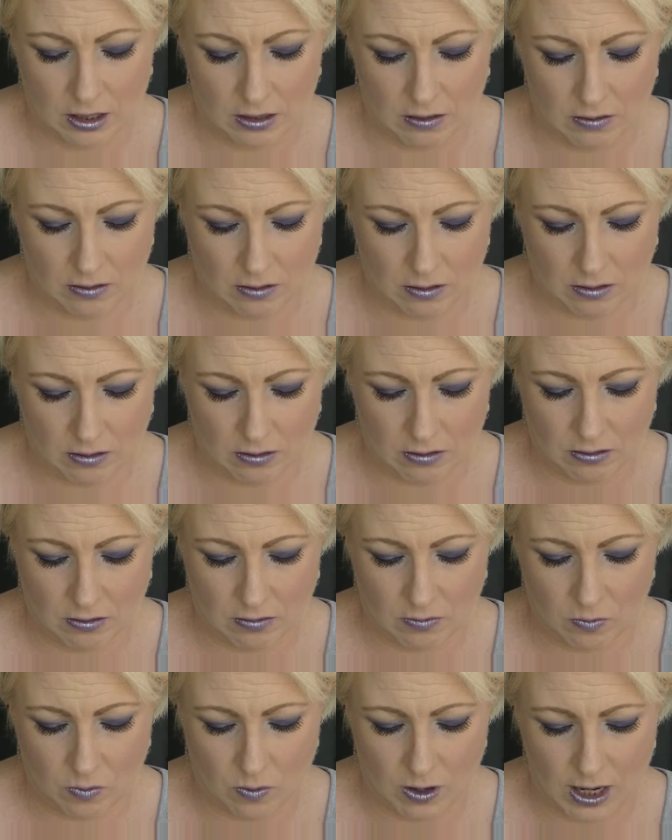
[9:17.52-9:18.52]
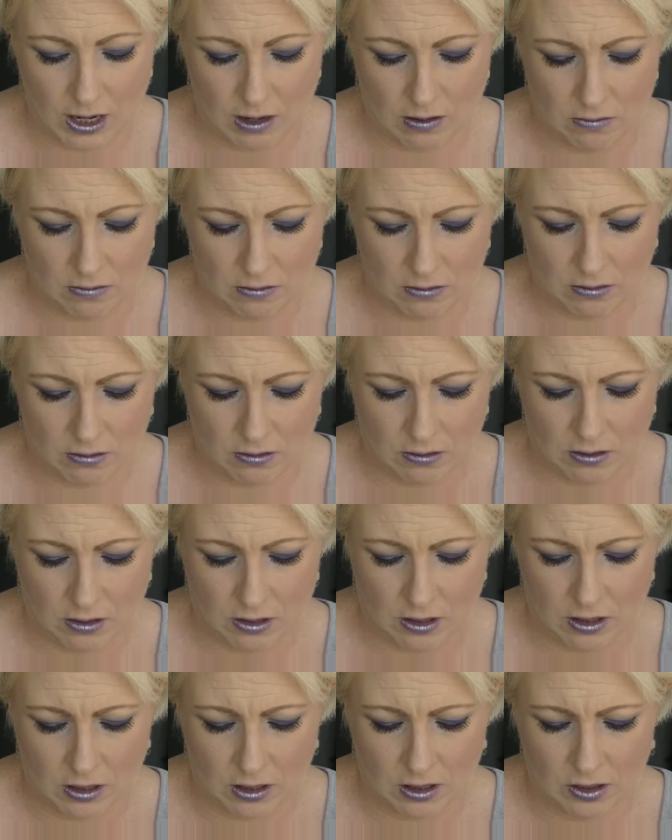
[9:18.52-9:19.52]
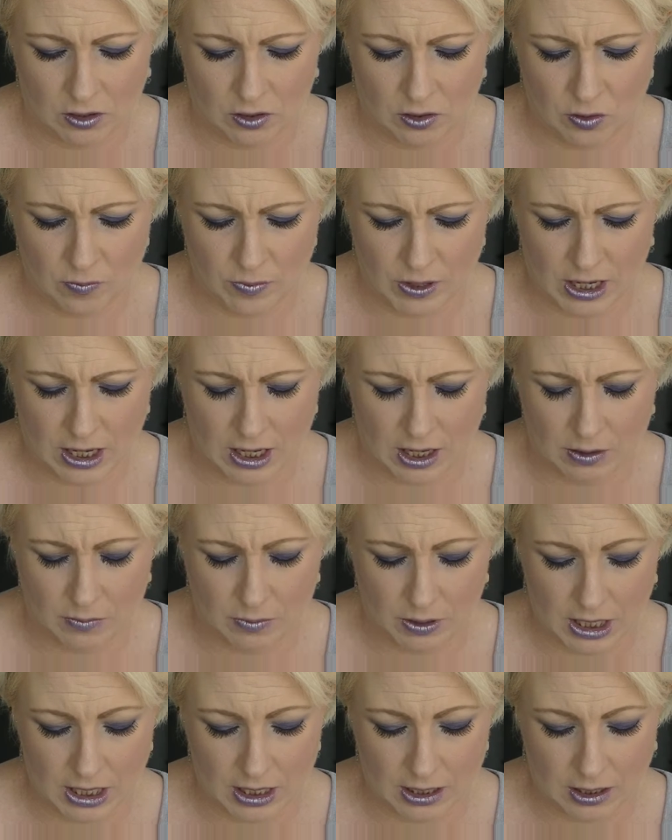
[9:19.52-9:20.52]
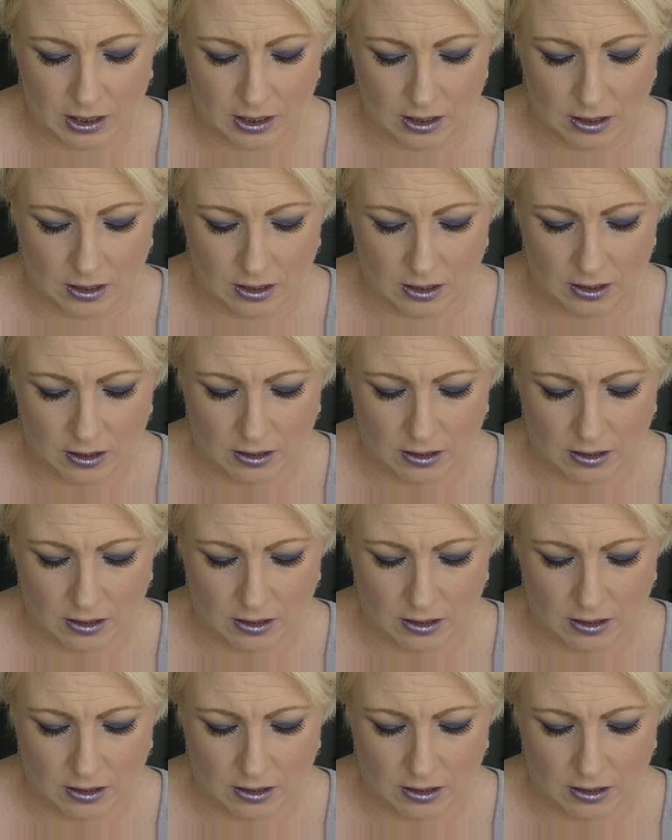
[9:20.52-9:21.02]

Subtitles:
Oh, wow. Super hard plastic.